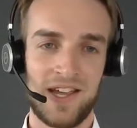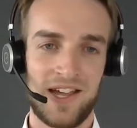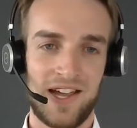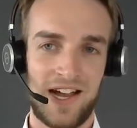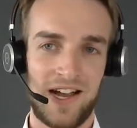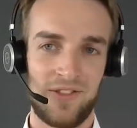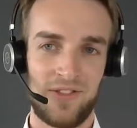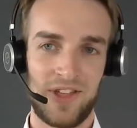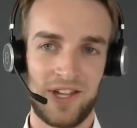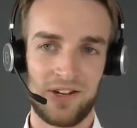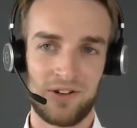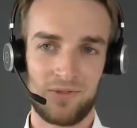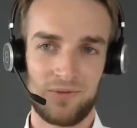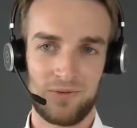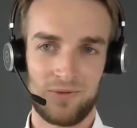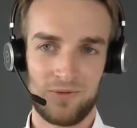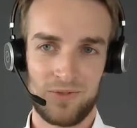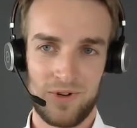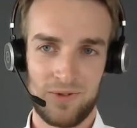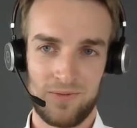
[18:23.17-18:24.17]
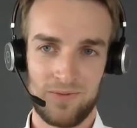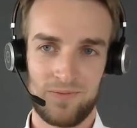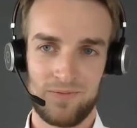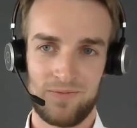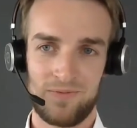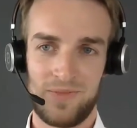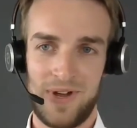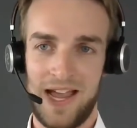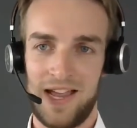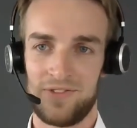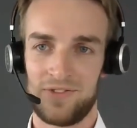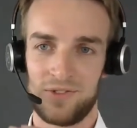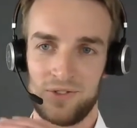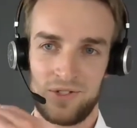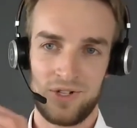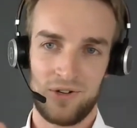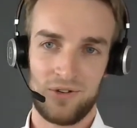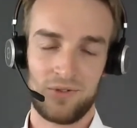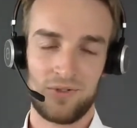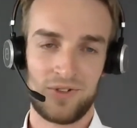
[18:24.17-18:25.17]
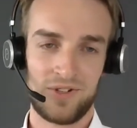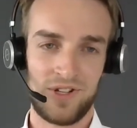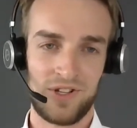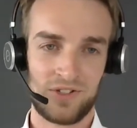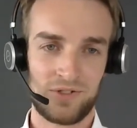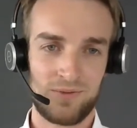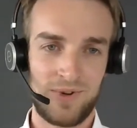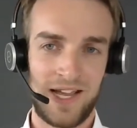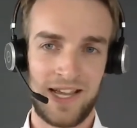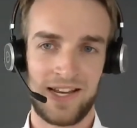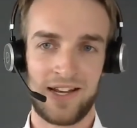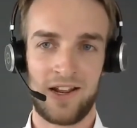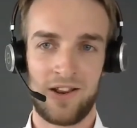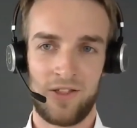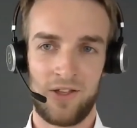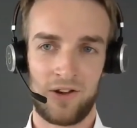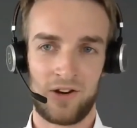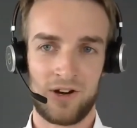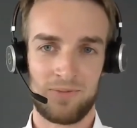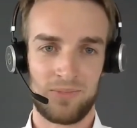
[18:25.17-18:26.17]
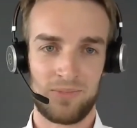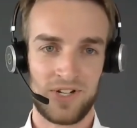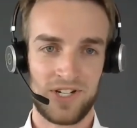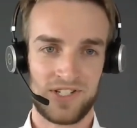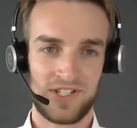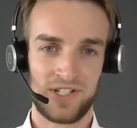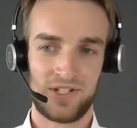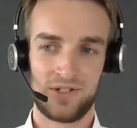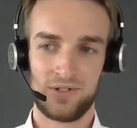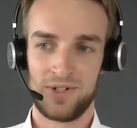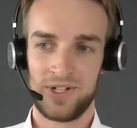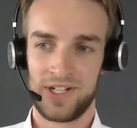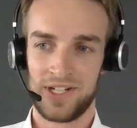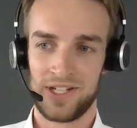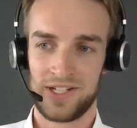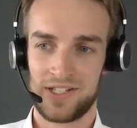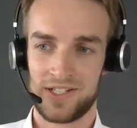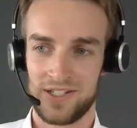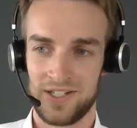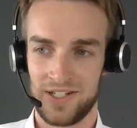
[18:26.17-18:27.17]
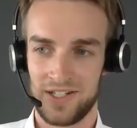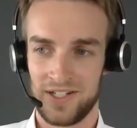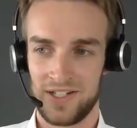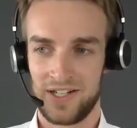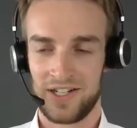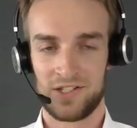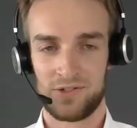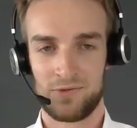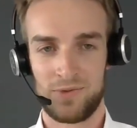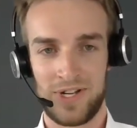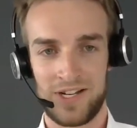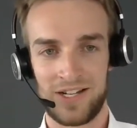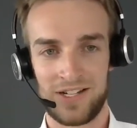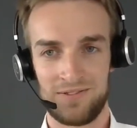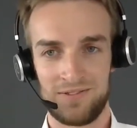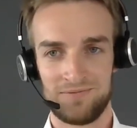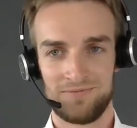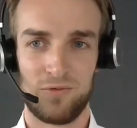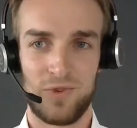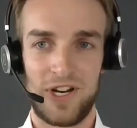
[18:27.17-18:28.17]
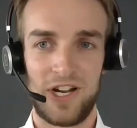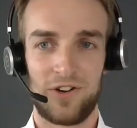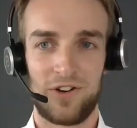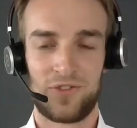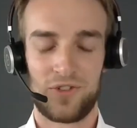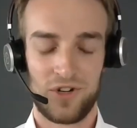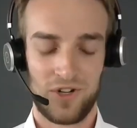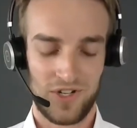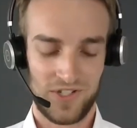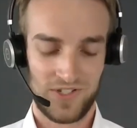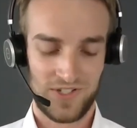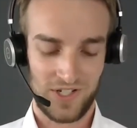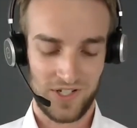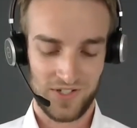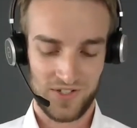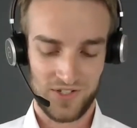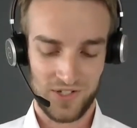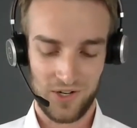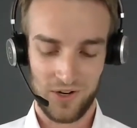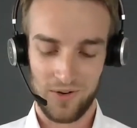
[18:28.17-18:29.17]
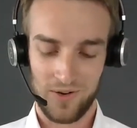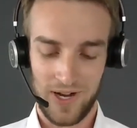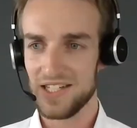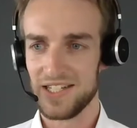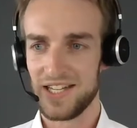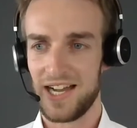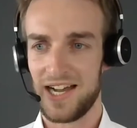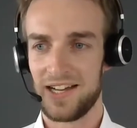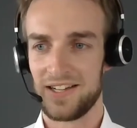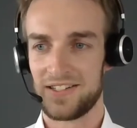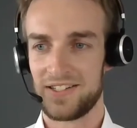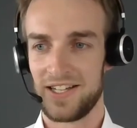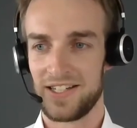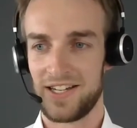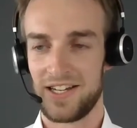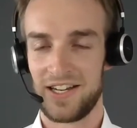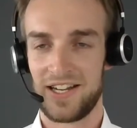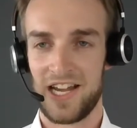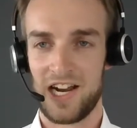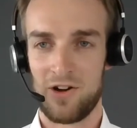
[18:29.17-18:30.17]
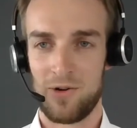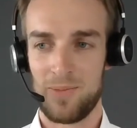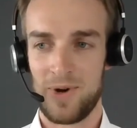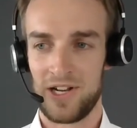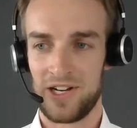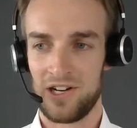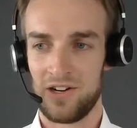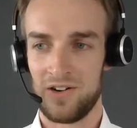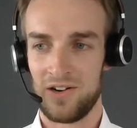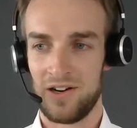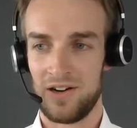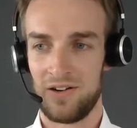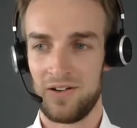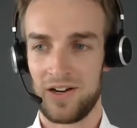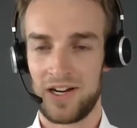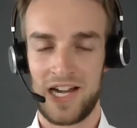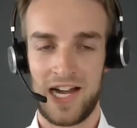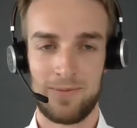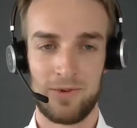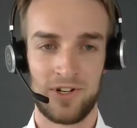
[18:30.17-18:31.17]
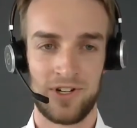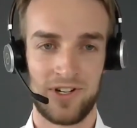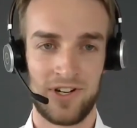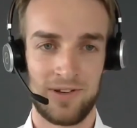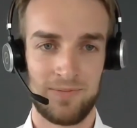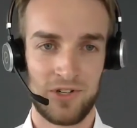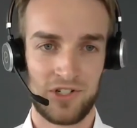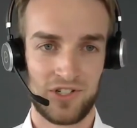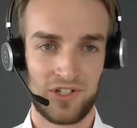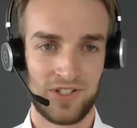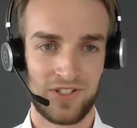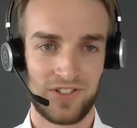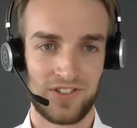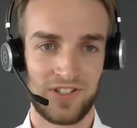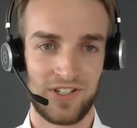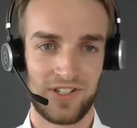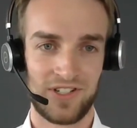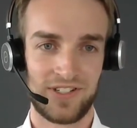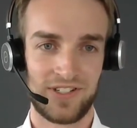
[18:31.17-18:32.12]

I think we have to go this way, and other companies are doing it as well. We are, of course, also taking care about our carbon emissions